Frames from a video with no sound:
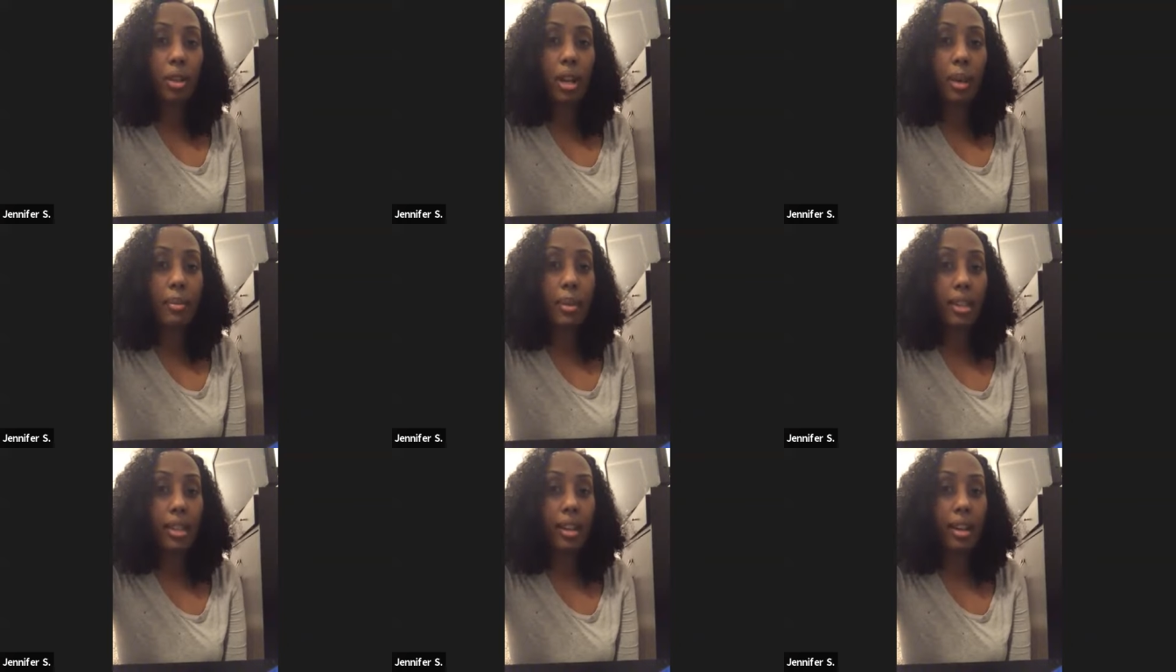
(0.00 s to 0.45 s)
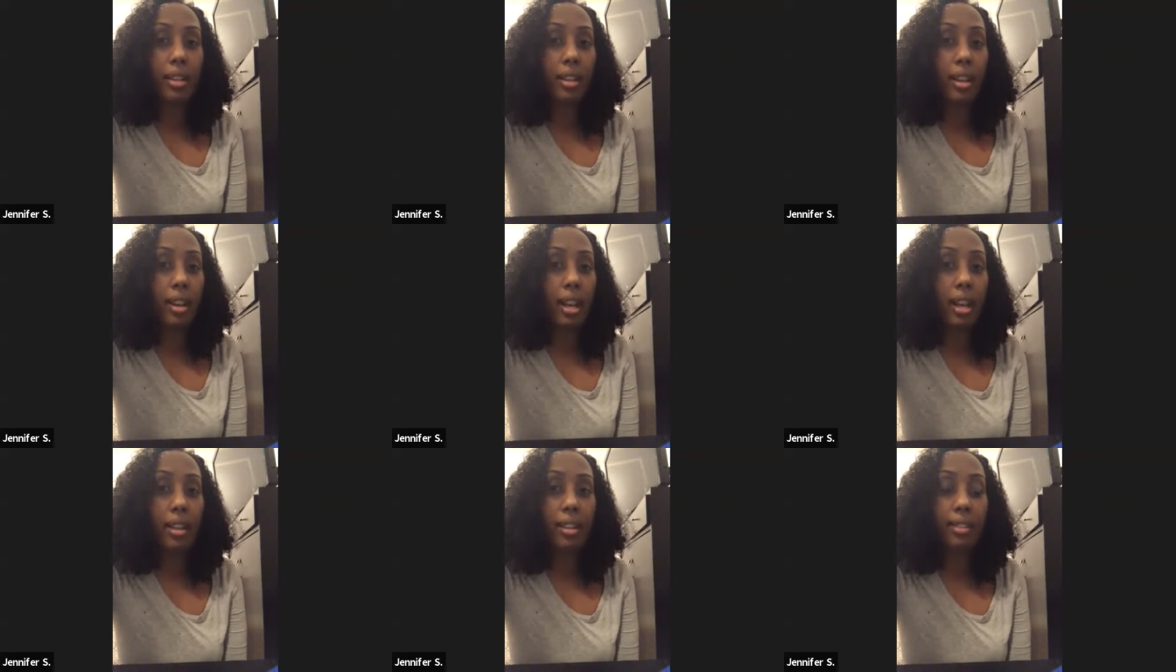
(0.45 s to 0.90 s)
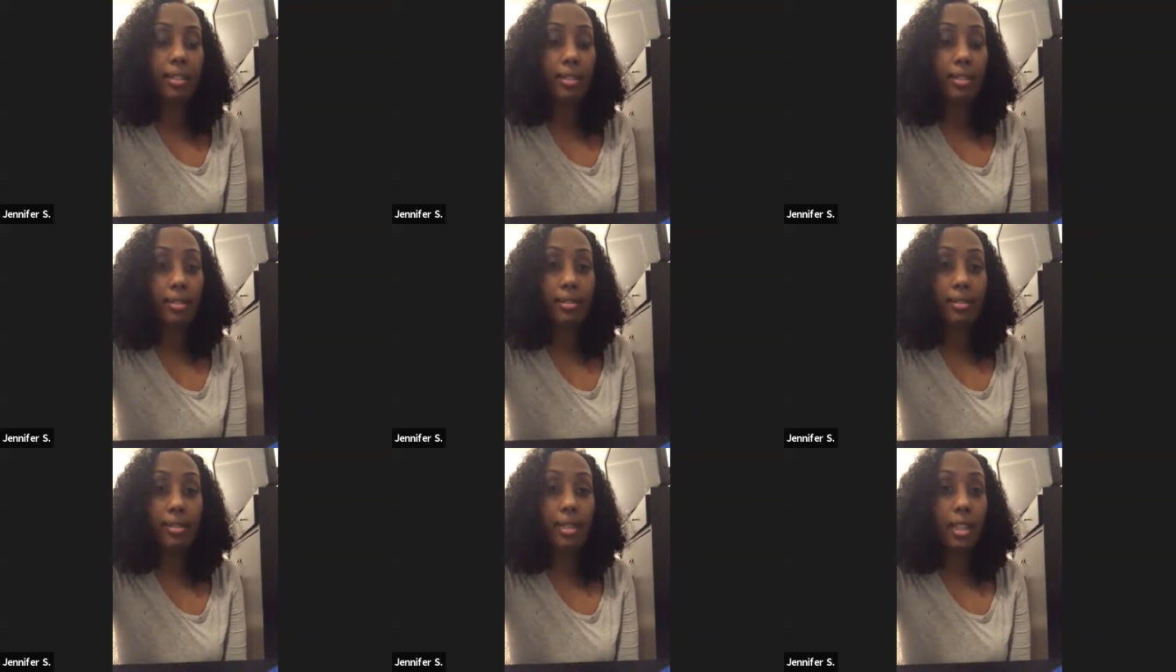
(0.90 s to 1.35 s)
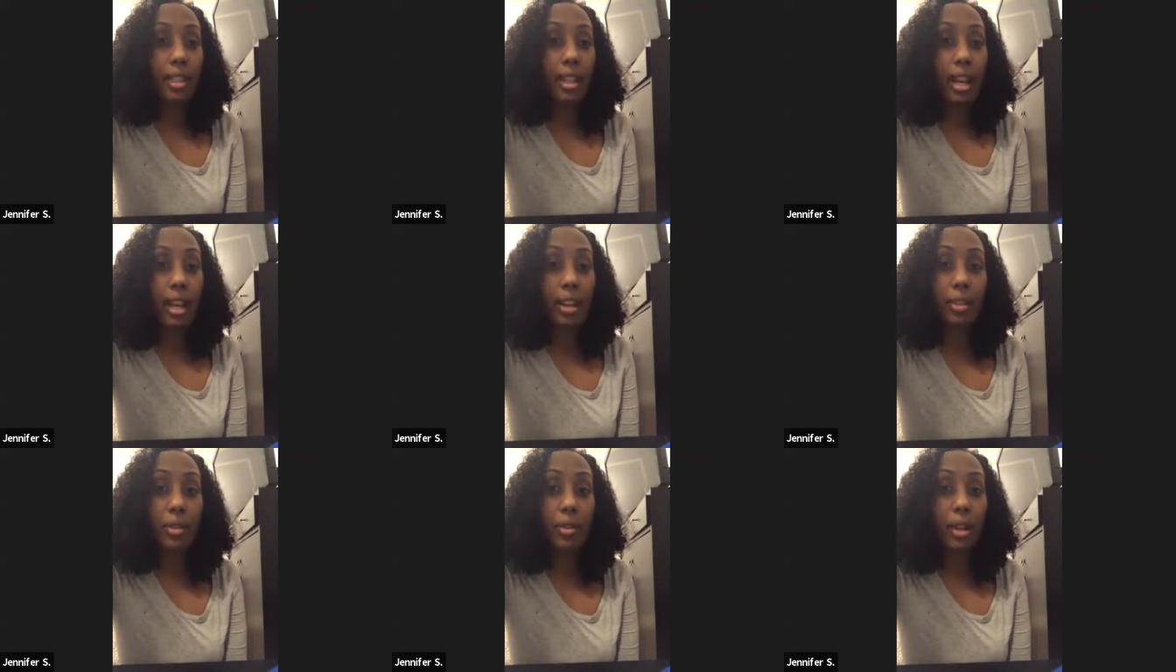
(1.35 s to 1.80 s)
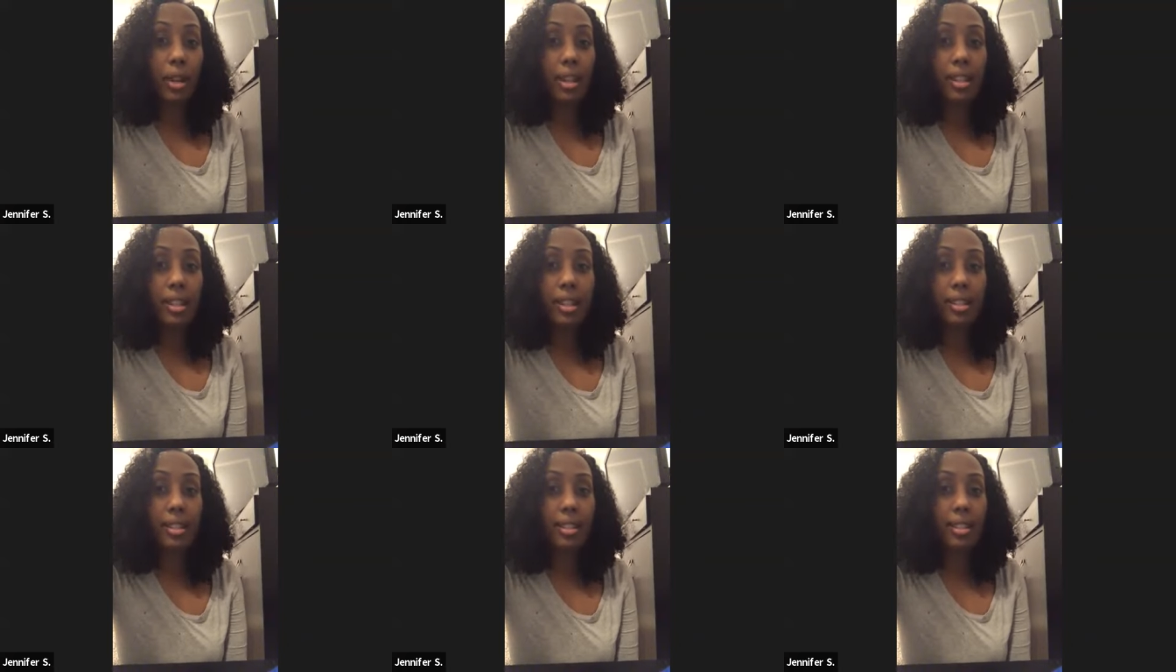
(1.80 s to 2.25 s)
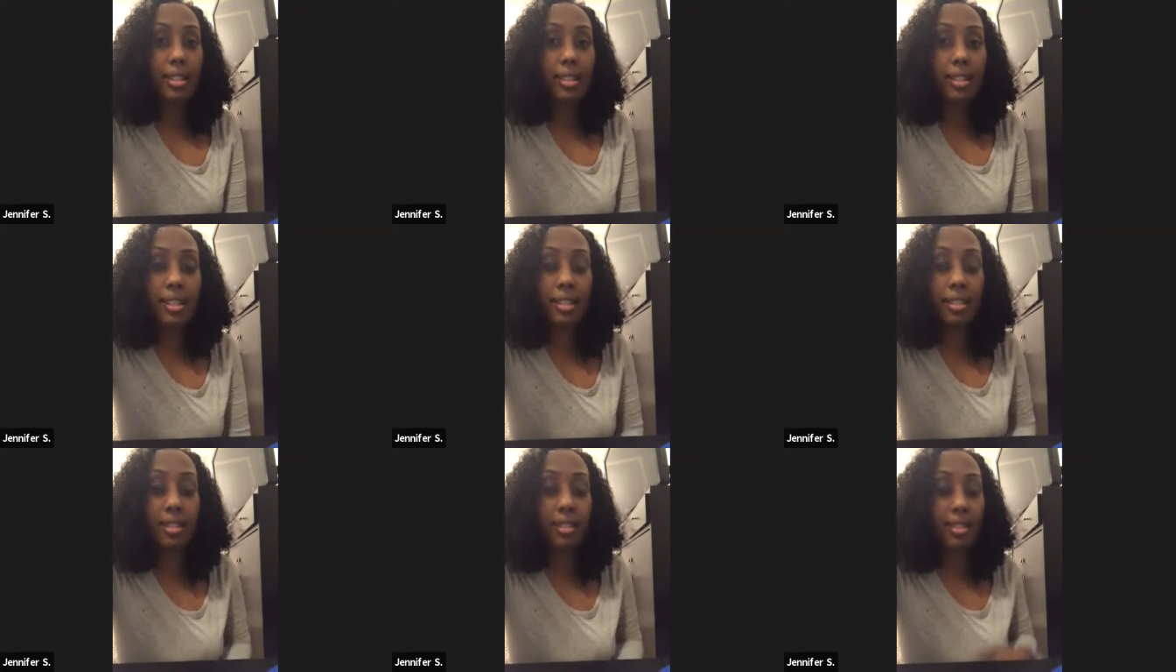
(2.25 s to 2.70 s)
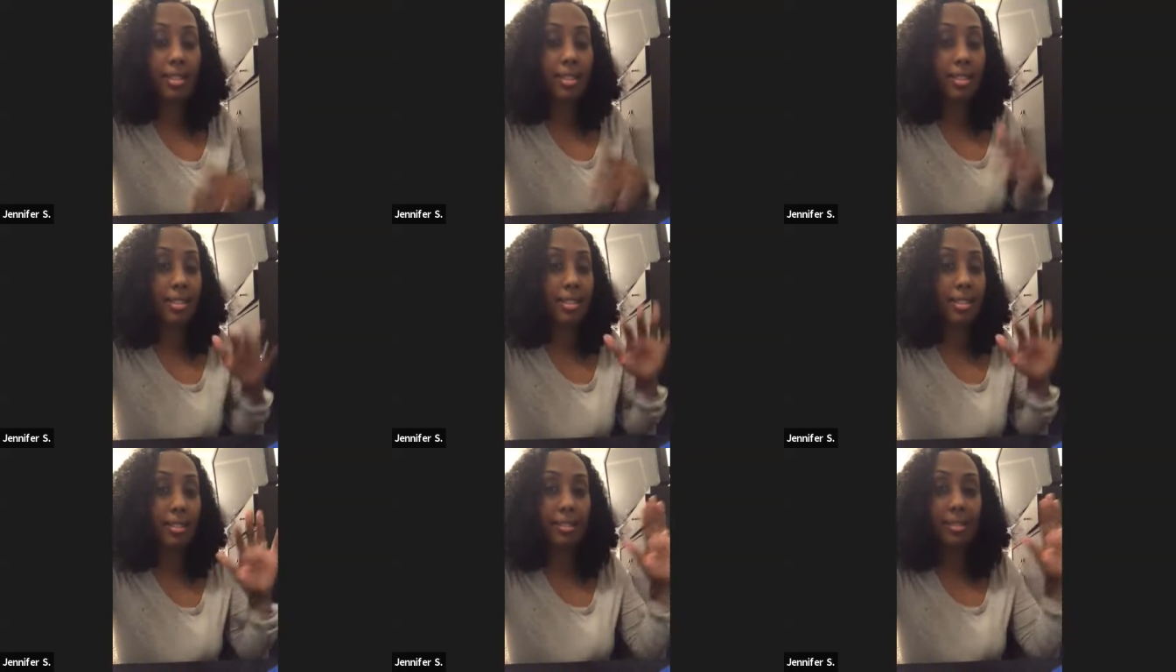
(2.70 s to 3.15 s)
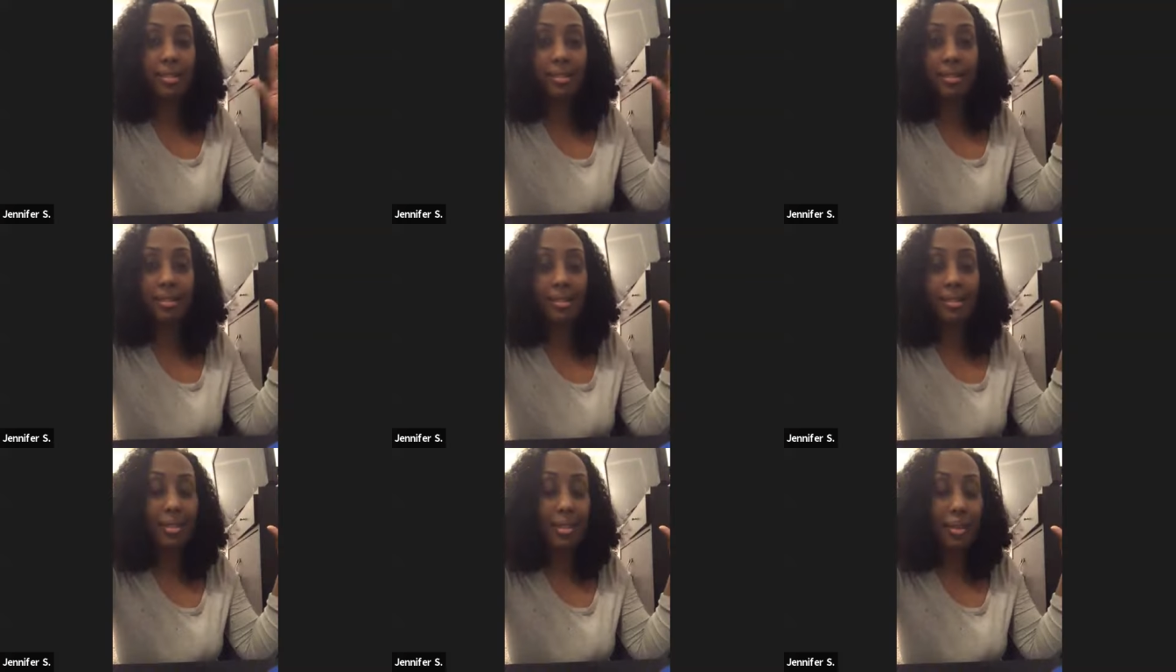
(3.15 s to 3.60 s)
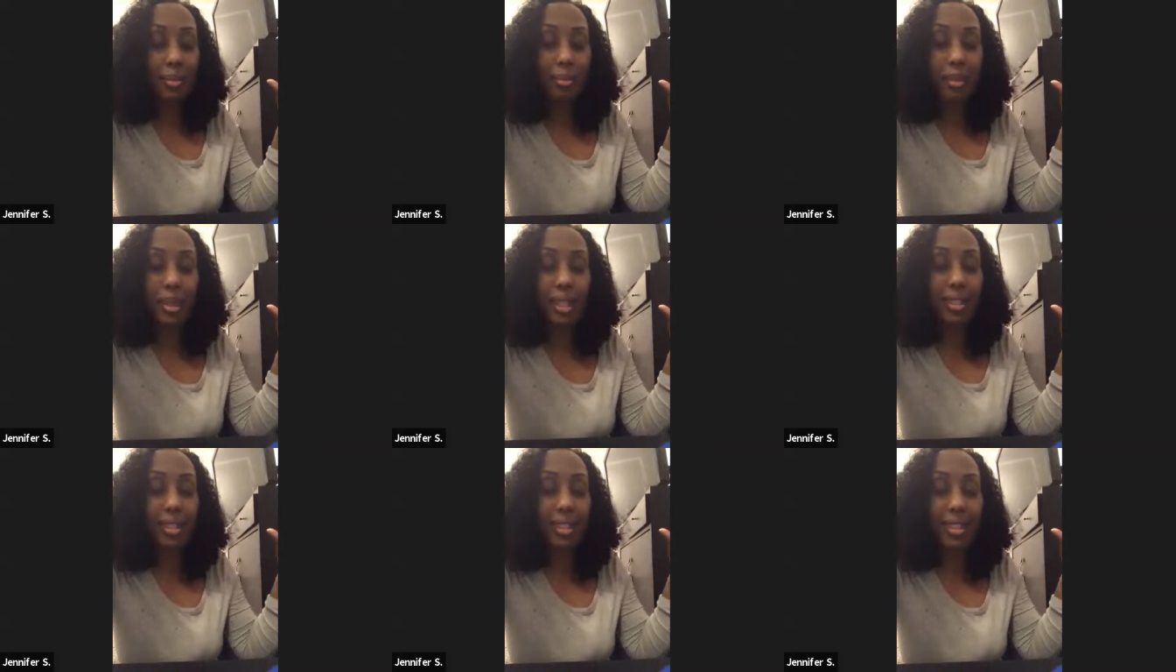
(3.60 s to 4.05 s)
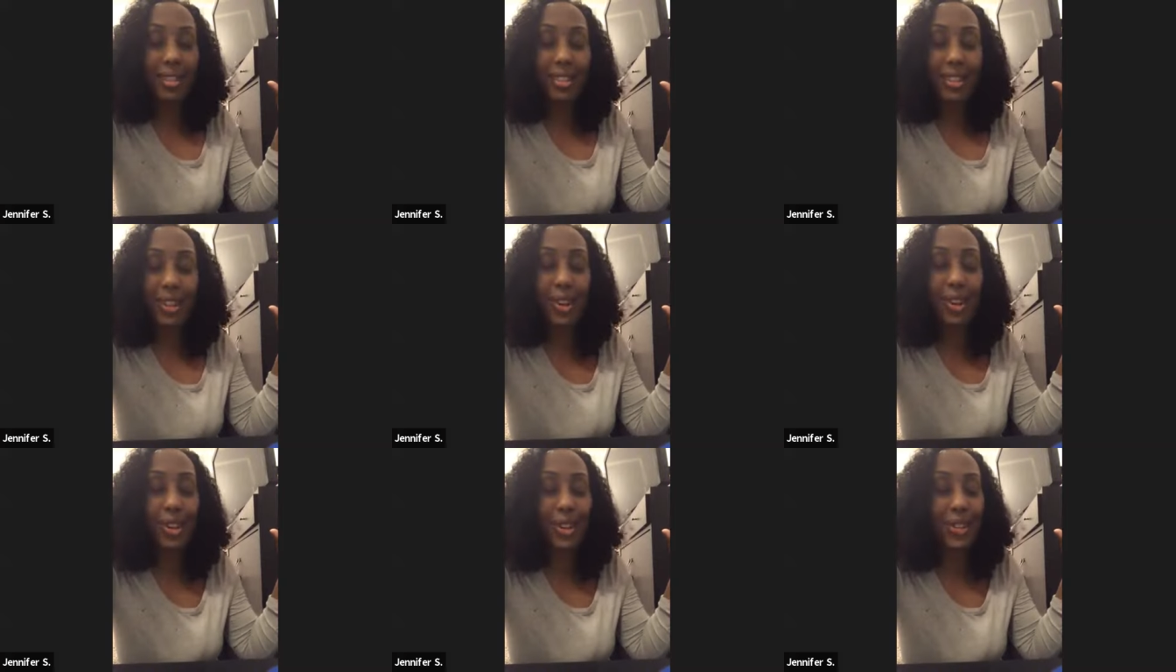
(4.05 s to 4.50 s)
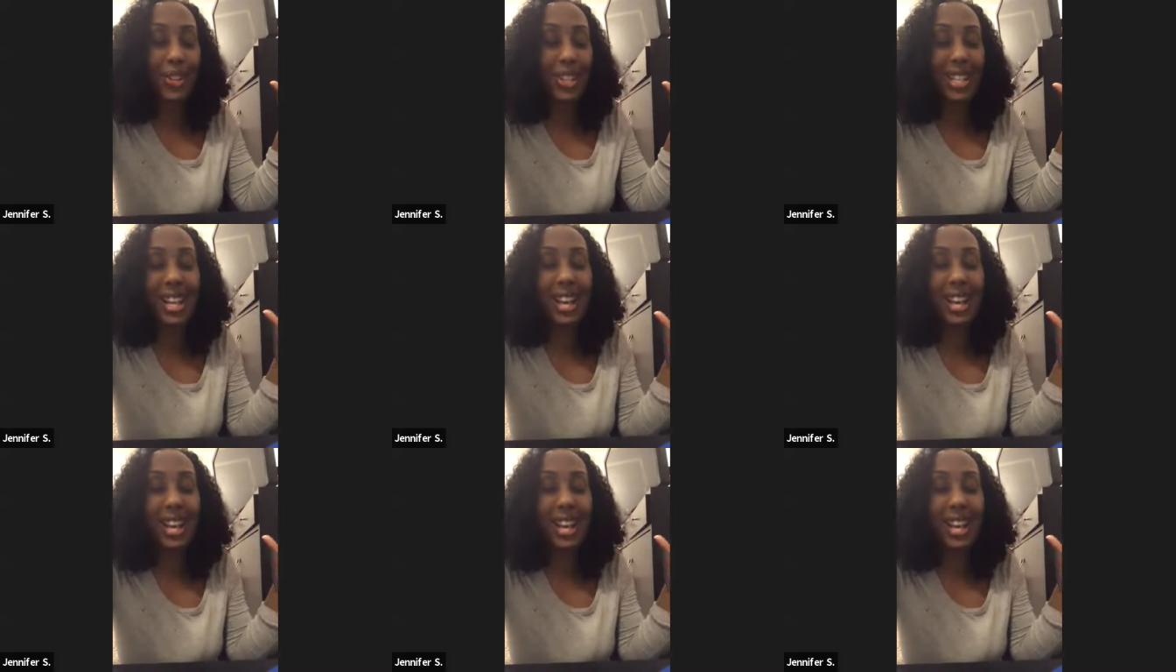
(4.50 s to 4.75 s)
I mean, I knew I needed to just be in the zone.